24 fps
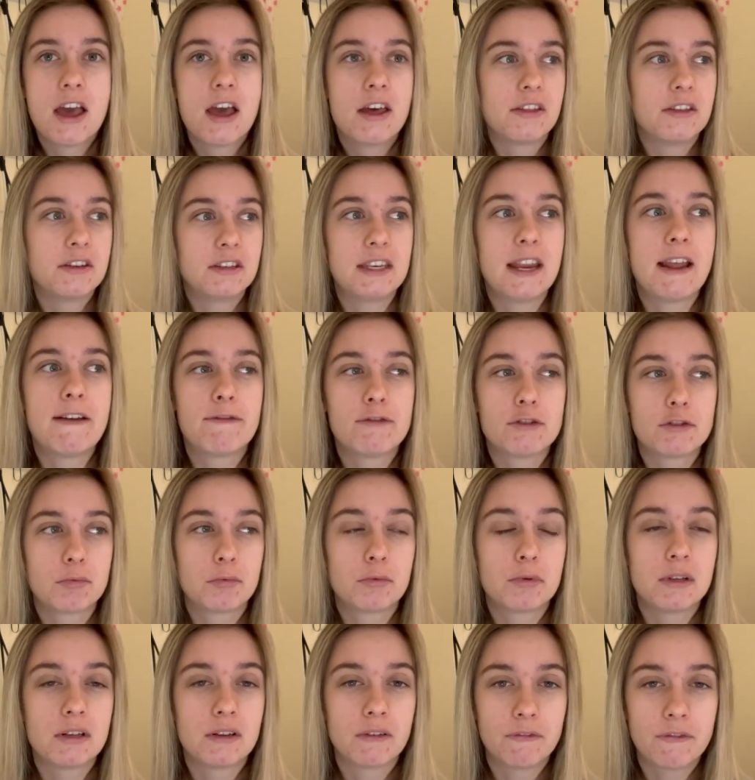The difference
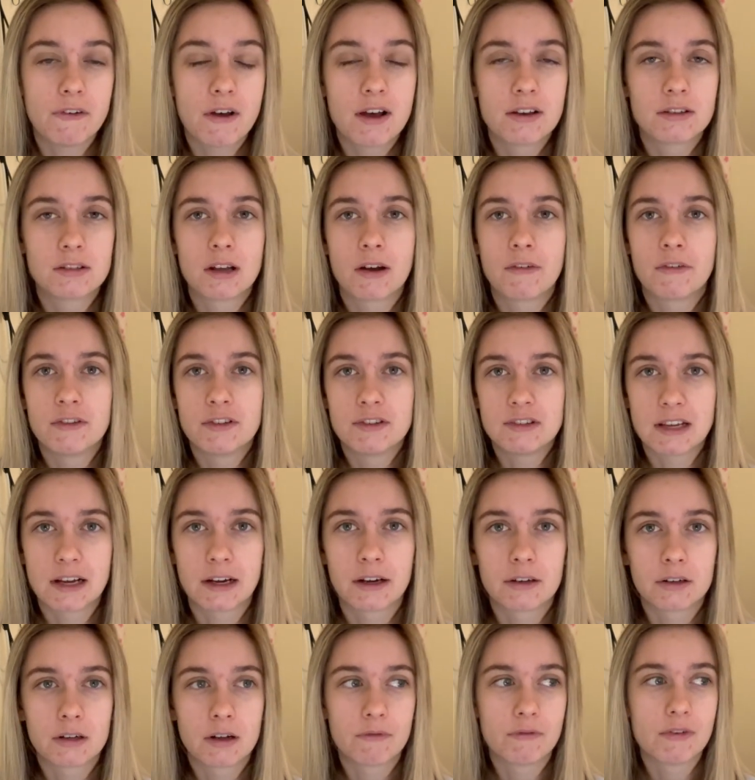between the first half and the
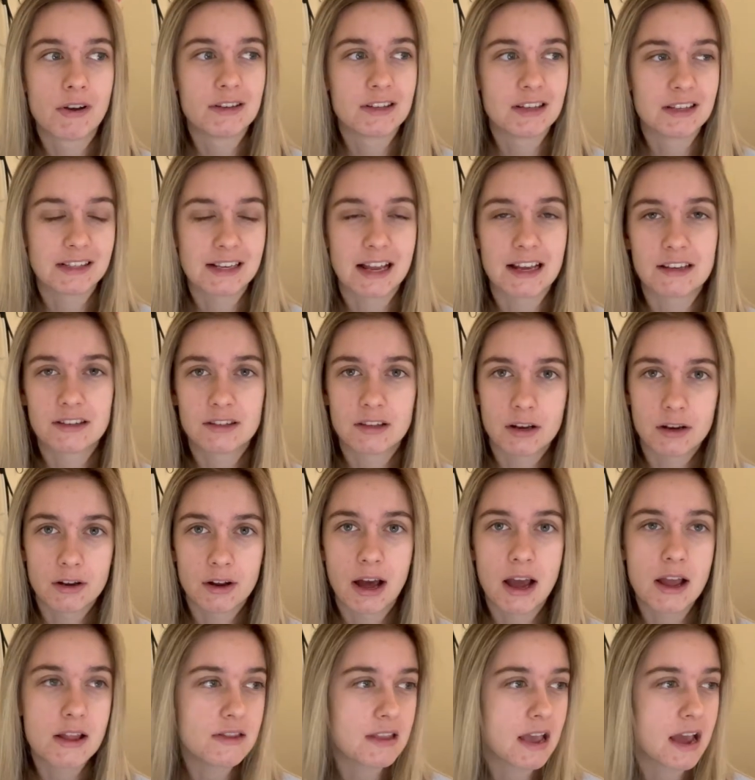second half versus Leicester,
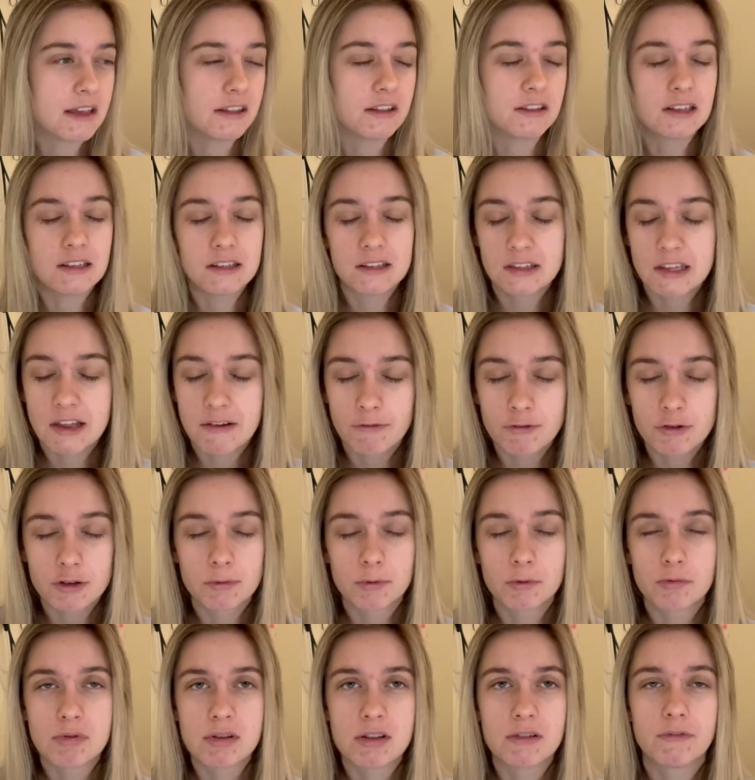night and day. The difference
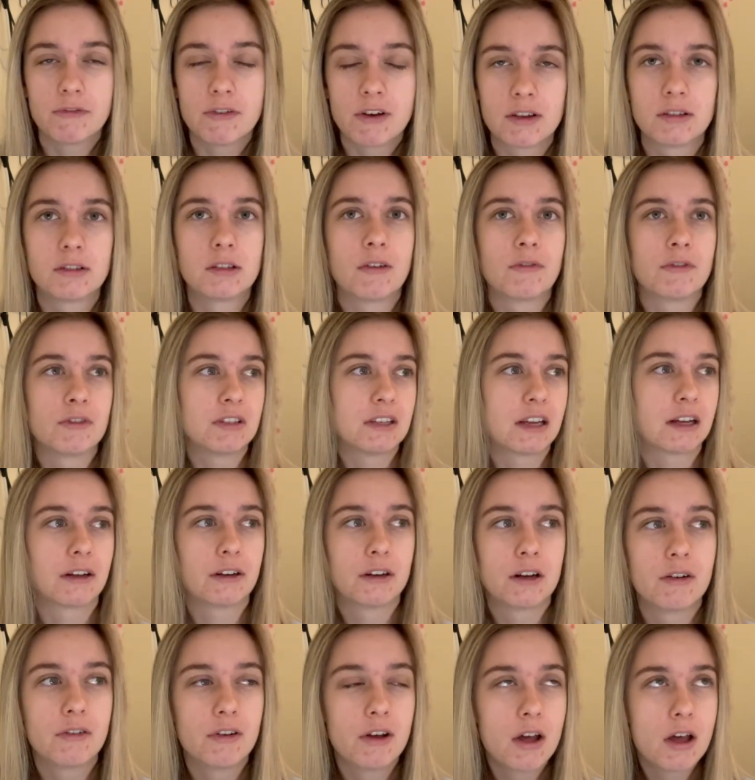between the first half and second
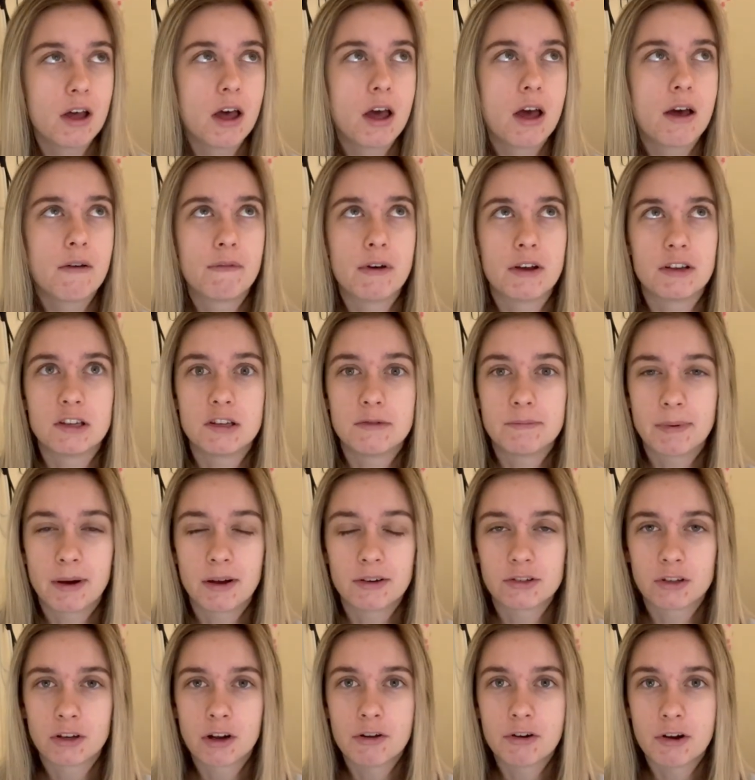half versus
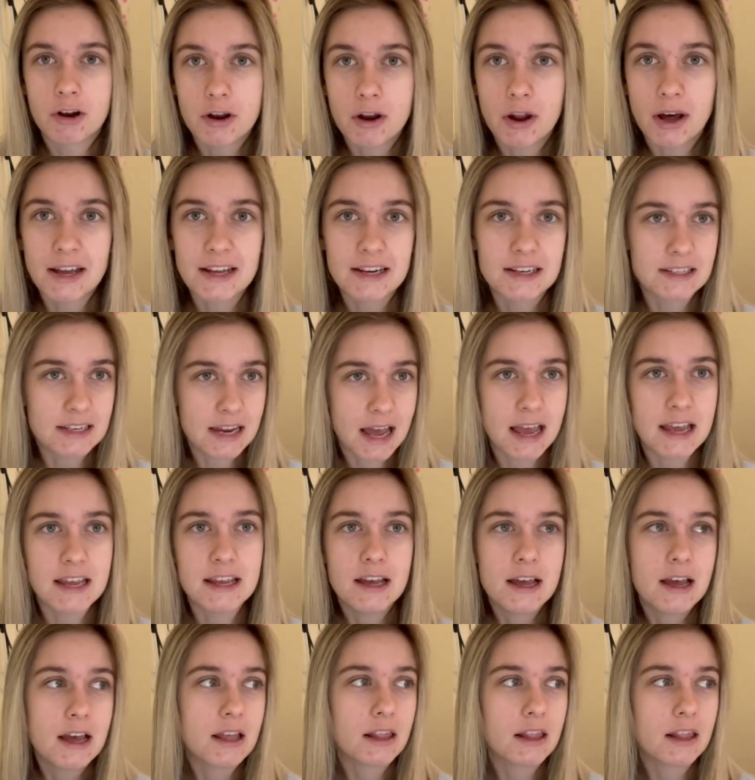Barcelona, night and day.